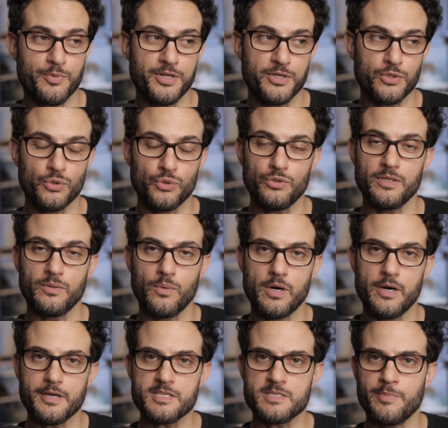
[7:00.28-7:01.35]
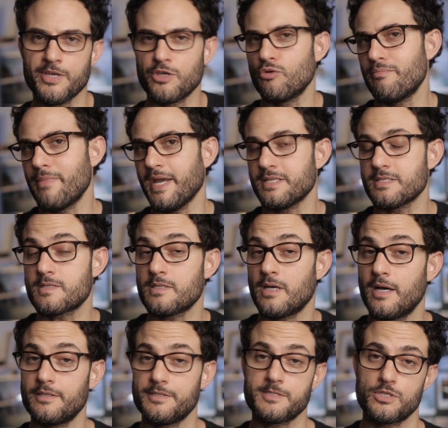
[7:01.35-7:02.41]
pretty cool, it works, but your main
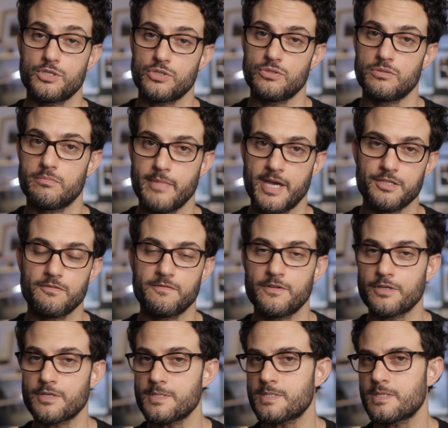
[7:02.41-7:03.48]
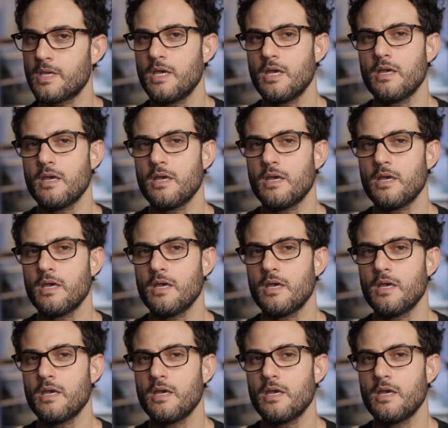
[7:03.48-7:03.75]
style is to shoot manual focus,